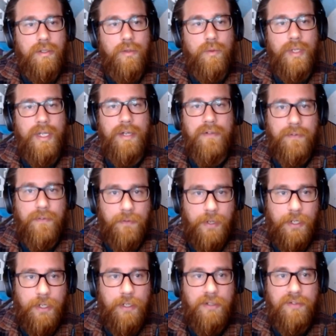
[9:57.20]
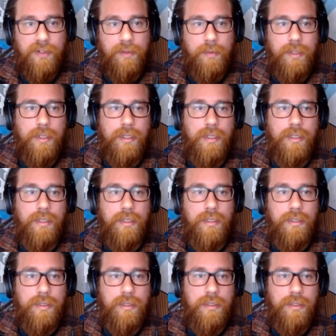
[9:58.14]
We have a very similar
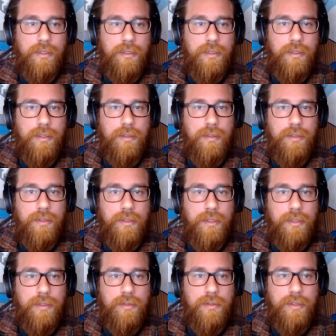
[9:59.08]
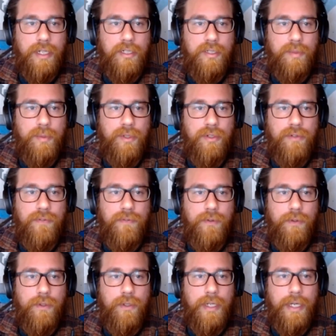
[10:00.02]
dashboard
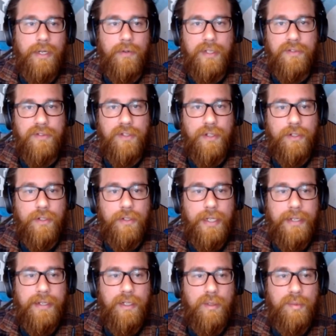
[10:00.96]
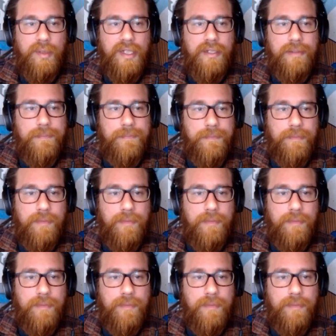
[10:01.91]
for our internal ALB.